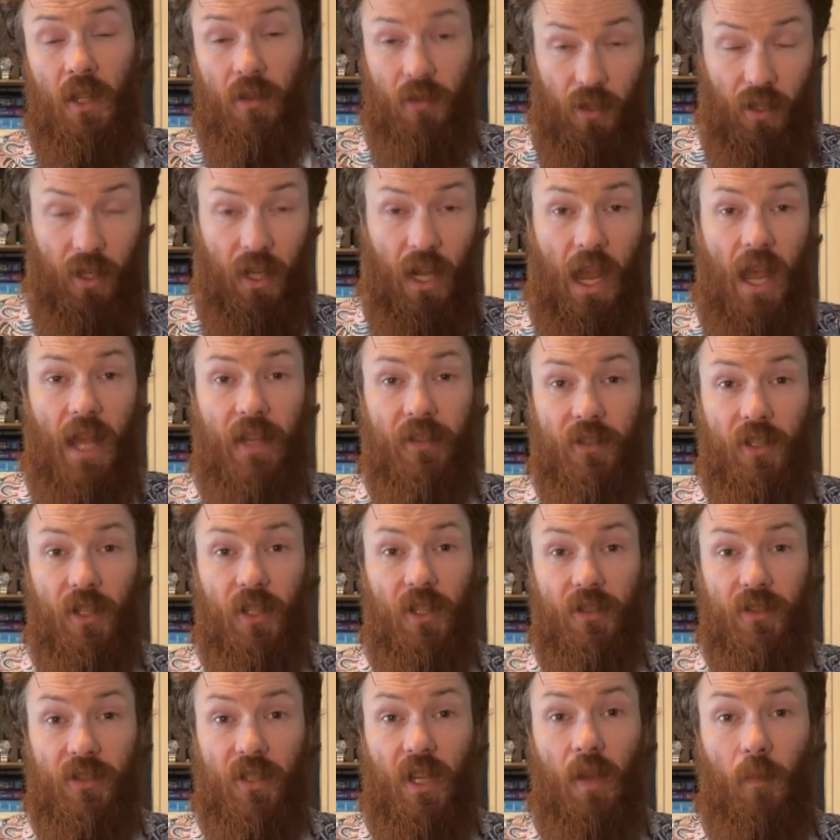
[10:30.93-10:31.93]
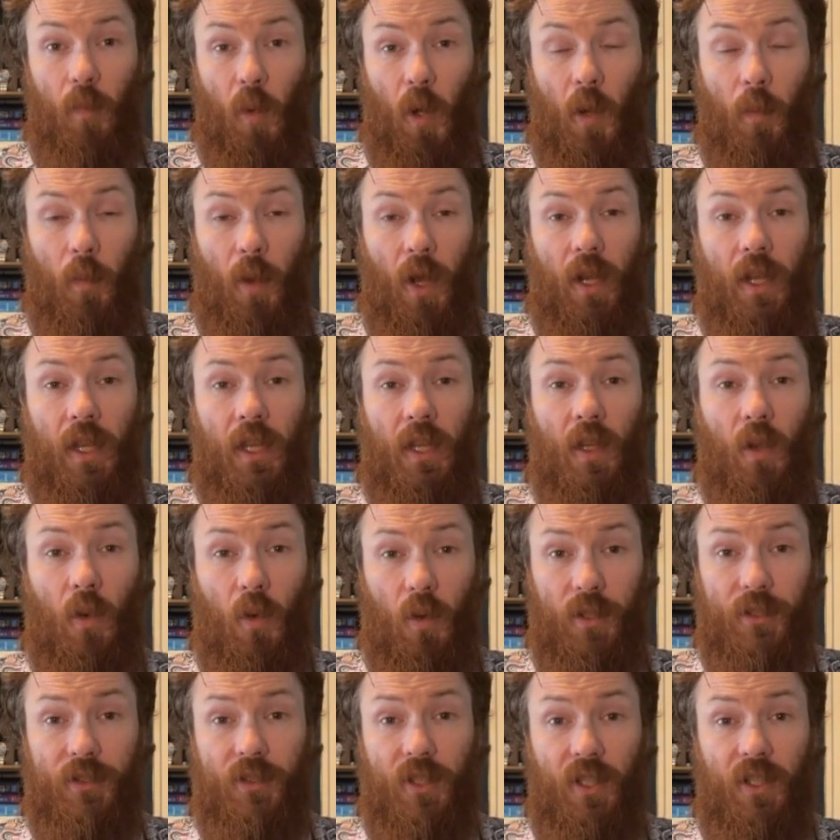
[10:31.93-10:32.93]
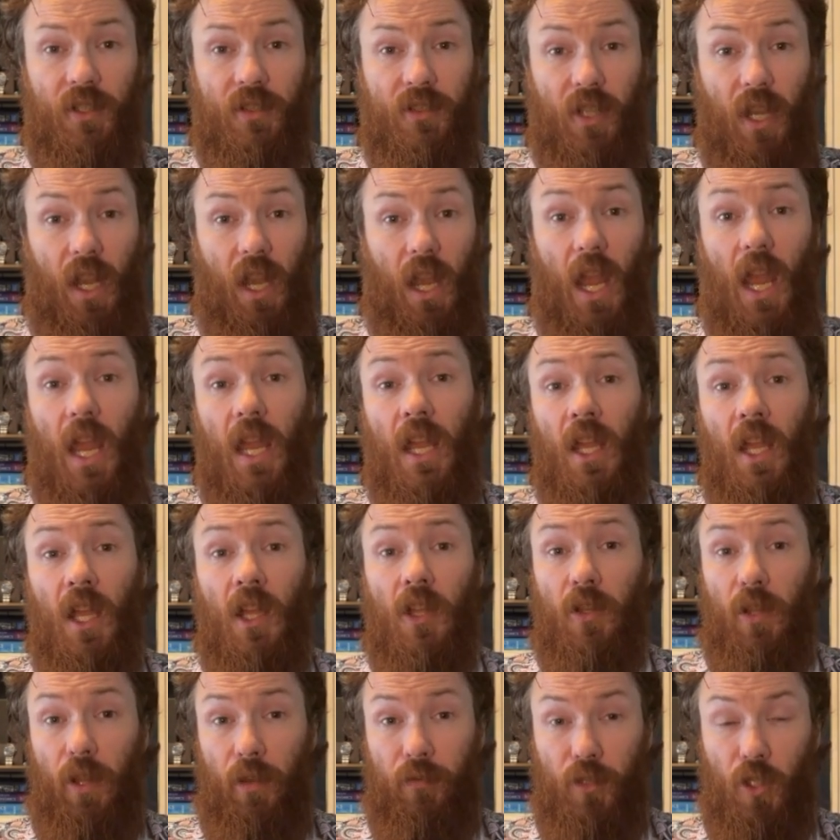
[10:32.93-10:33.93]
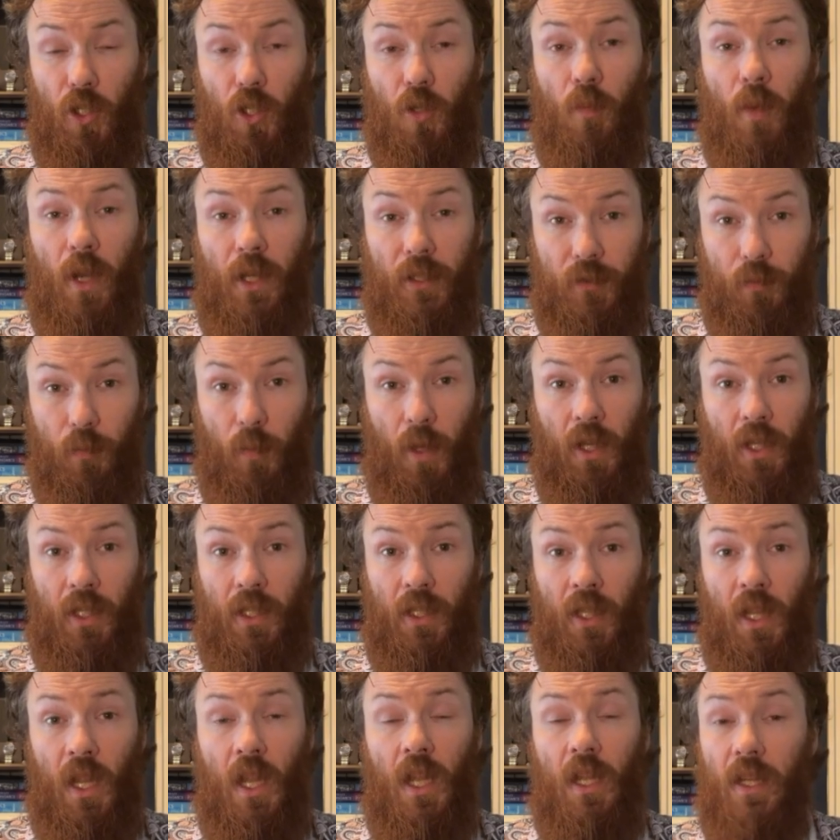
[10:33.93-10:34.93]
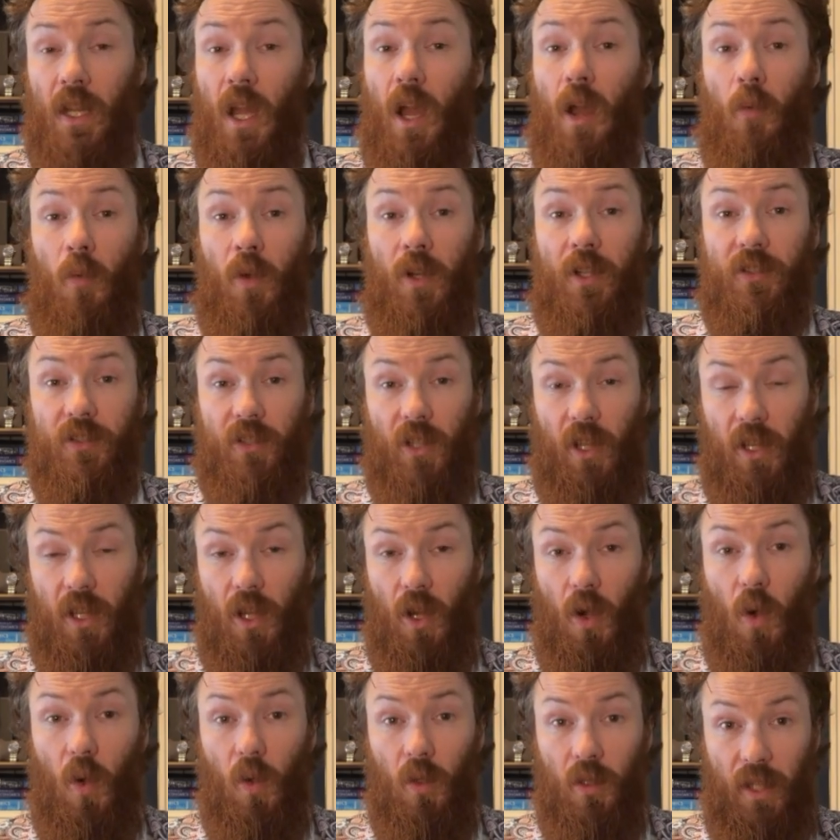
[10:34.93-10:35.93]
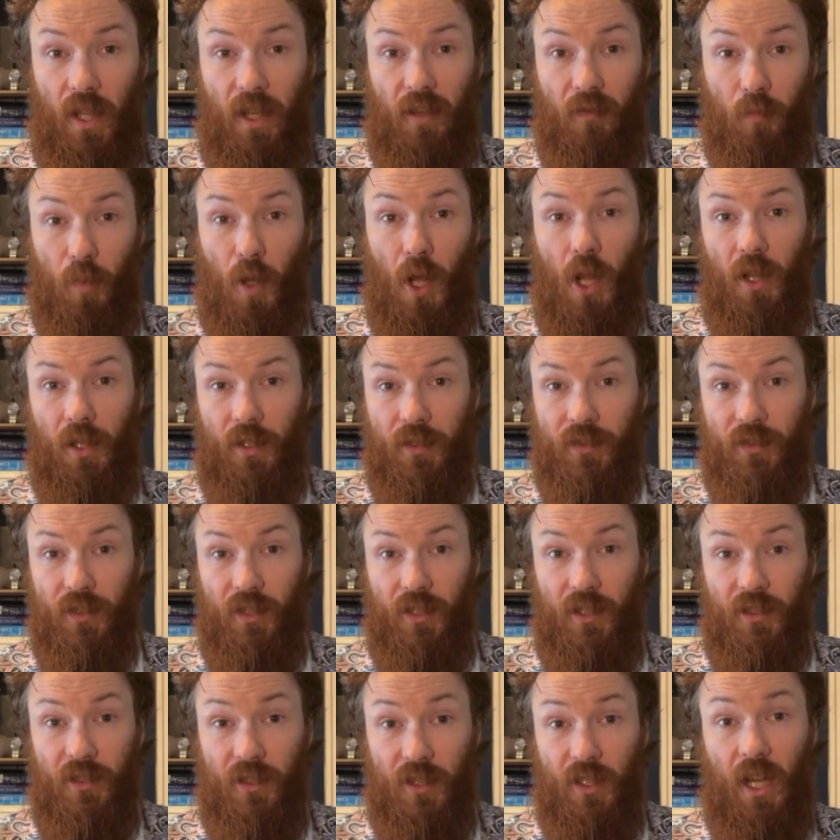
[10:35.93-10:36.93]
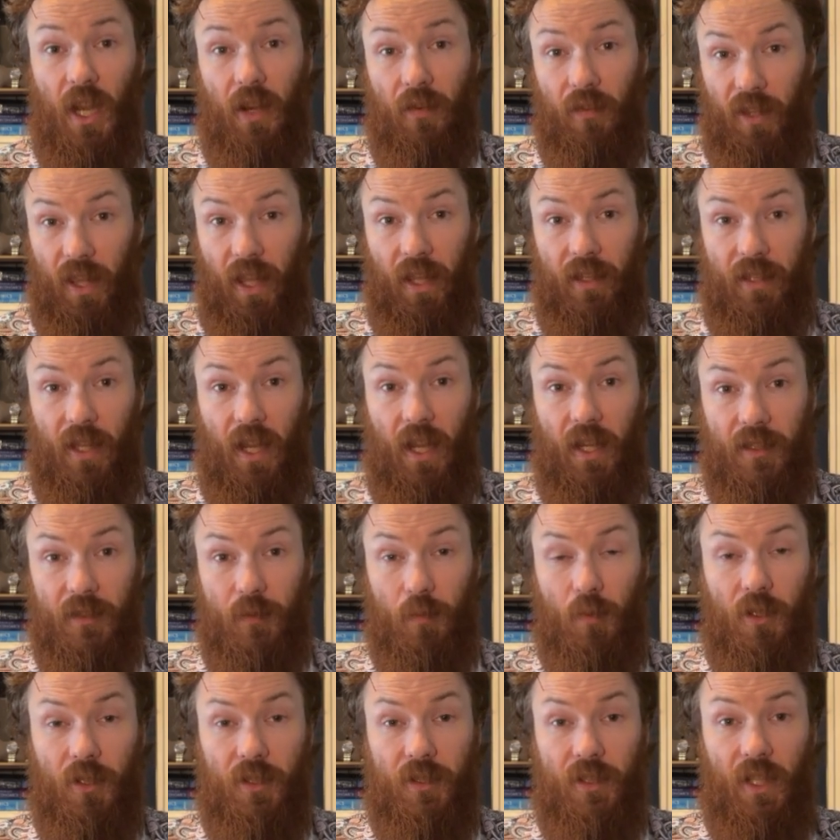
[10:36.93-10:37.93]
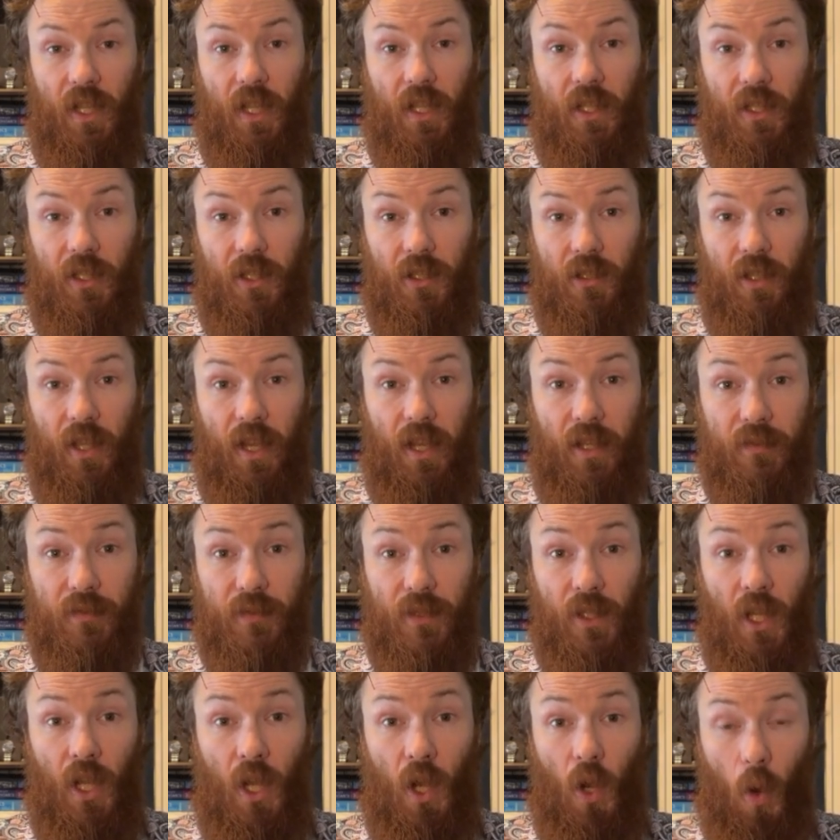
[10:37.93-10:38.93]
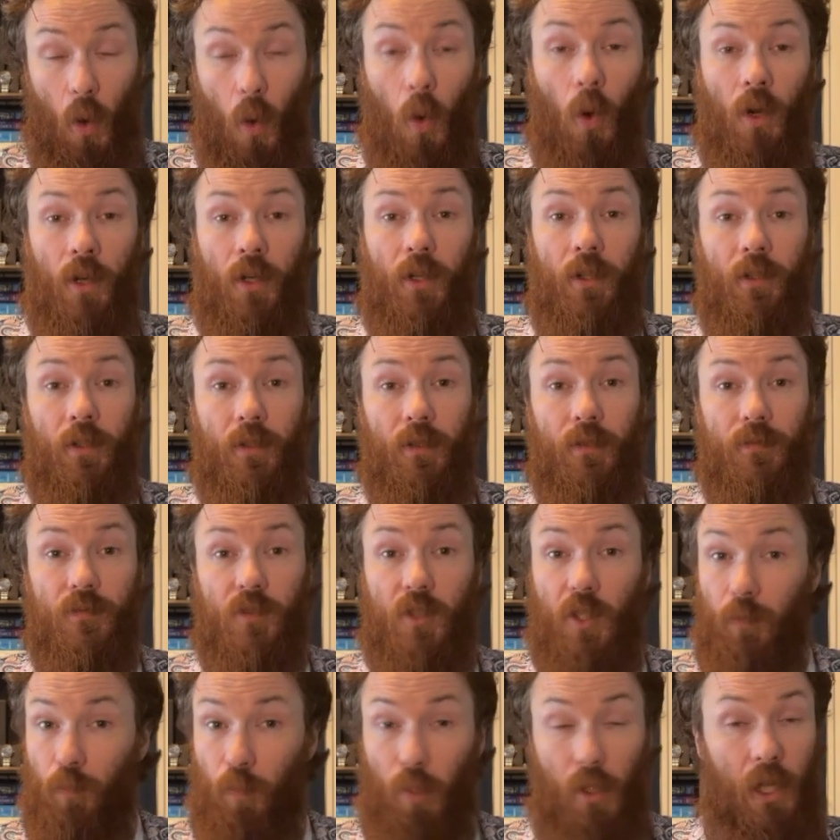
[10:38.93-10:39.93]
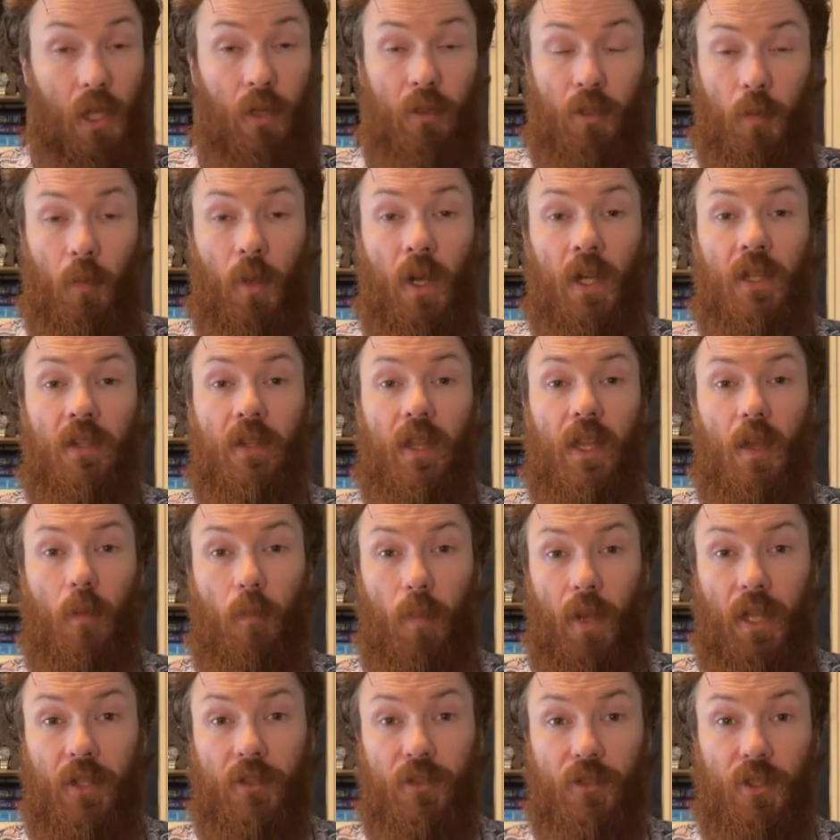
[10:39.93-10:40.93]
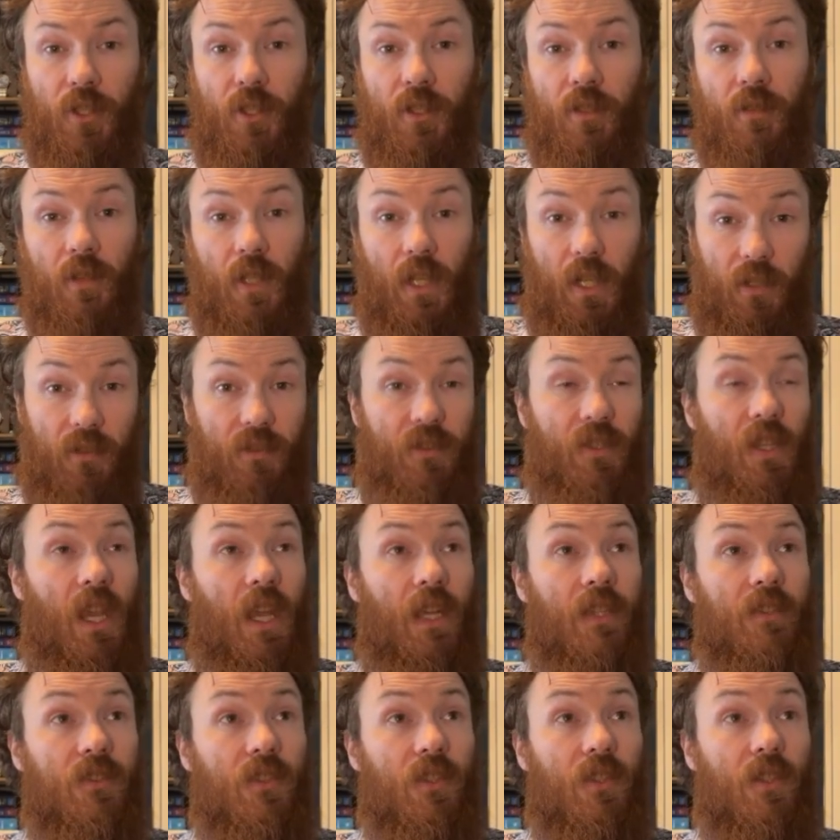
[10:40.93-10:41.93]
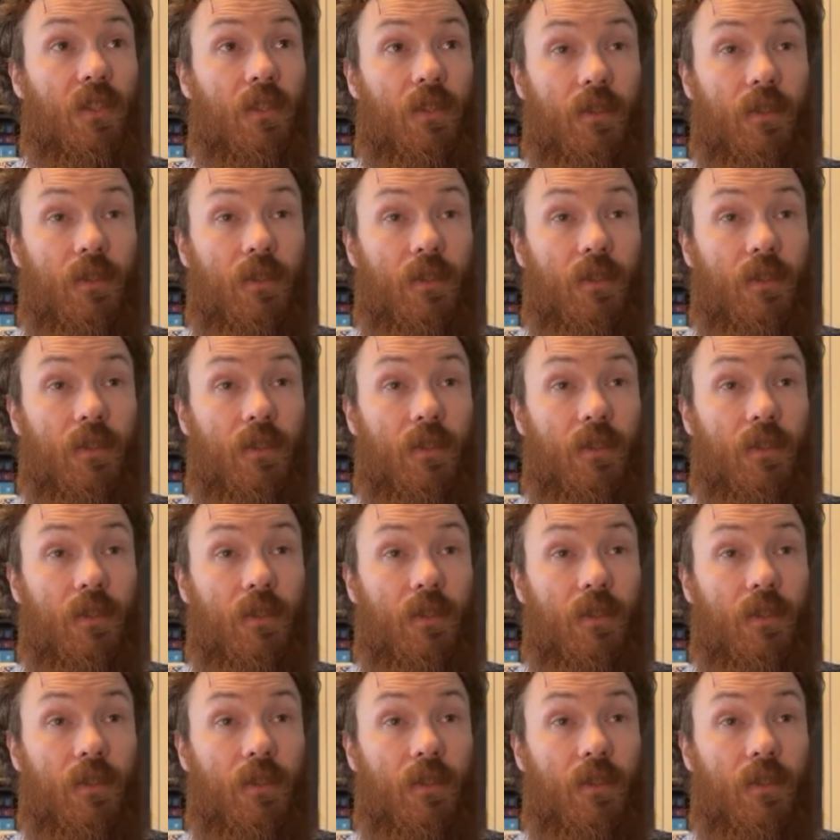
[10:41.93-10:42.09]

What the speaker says: They're going to ask you to save more money. Or it's going to say, hey, you have too much money. Now I want to sell you a whole life policy to cover that tax bill at the end of your life. Or just pull out your money like a pension. Here's the answer.